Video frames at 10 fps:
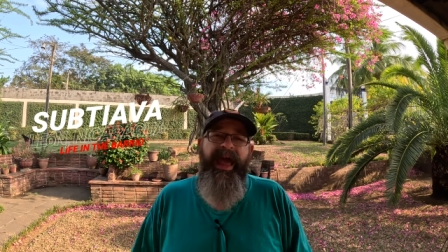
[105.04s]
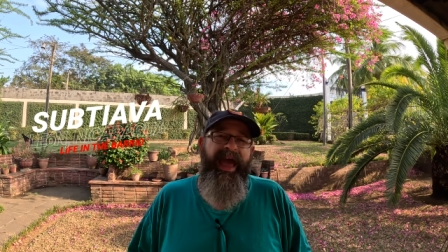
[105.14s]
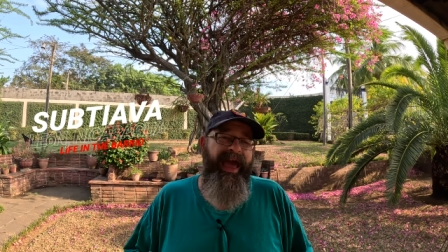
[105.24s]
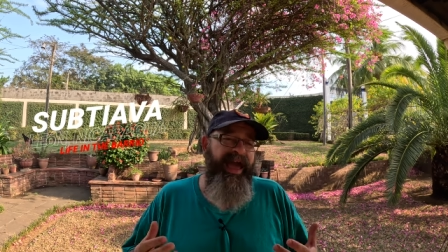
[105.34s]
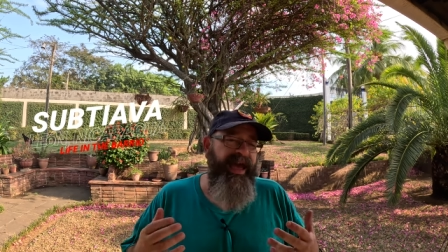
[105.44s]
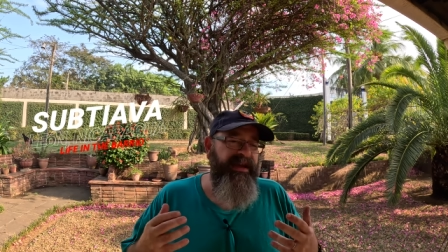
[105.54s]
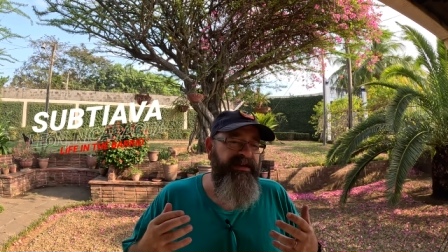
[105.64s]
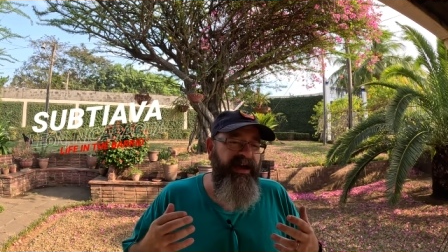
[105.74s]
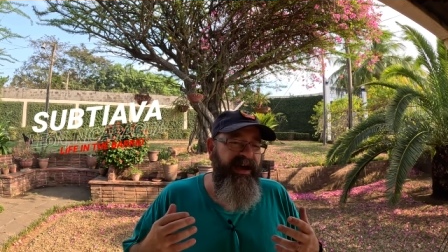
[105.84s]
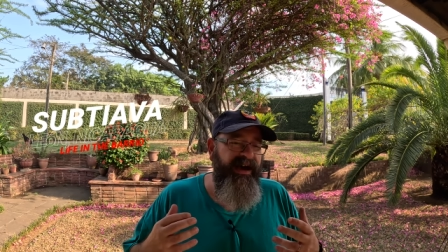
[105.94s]
and
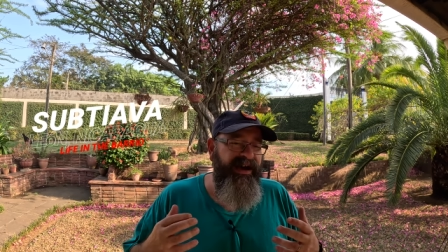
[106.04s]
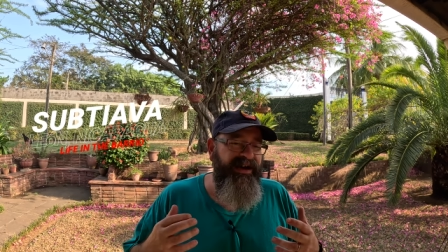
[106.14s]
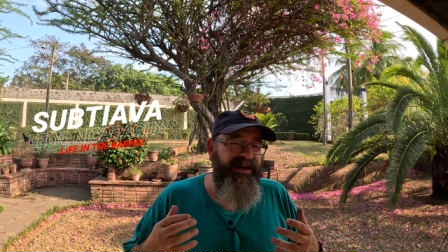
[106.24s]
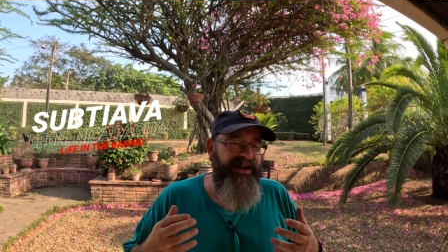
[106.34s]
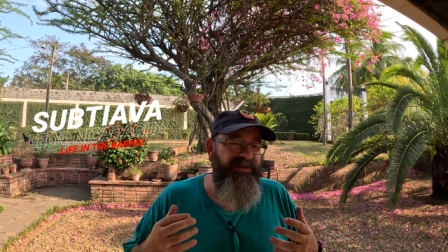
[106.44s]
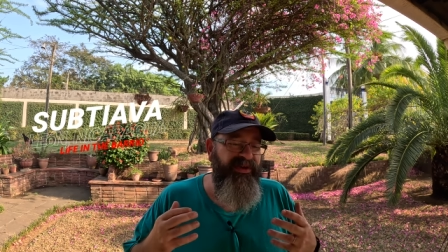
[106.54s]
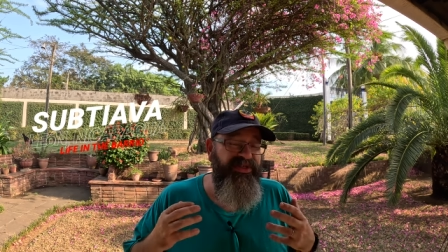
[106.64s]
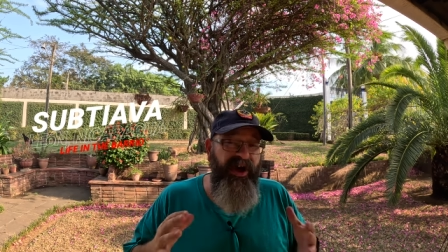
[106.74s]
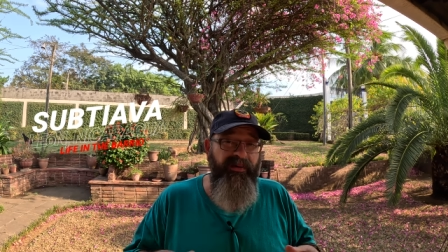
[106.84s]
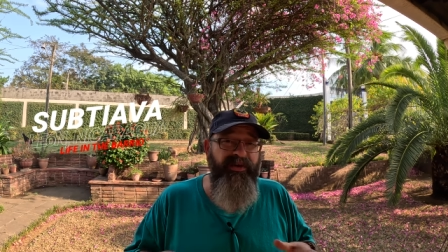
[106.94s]
uh, we
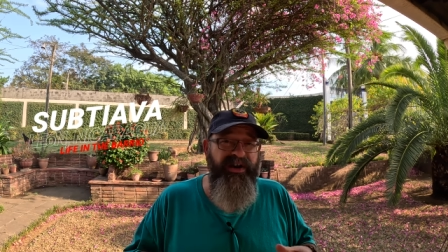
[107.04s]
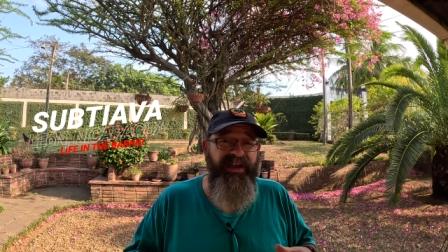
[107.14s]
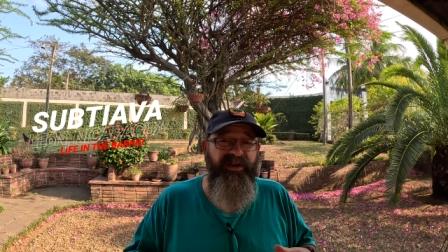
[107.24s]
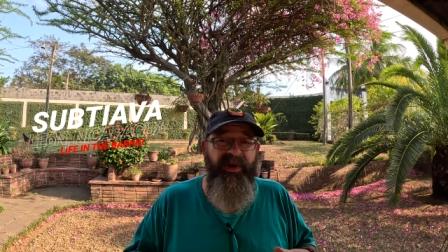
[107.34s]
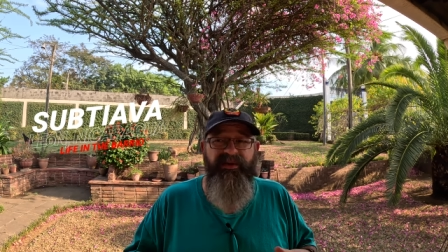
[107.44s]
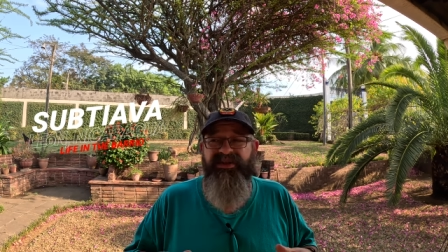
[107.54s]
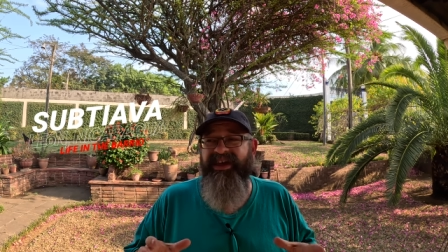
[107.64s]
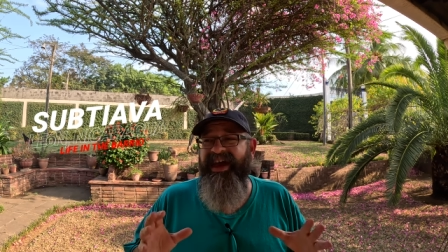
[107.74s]
thought we were going to get away with it.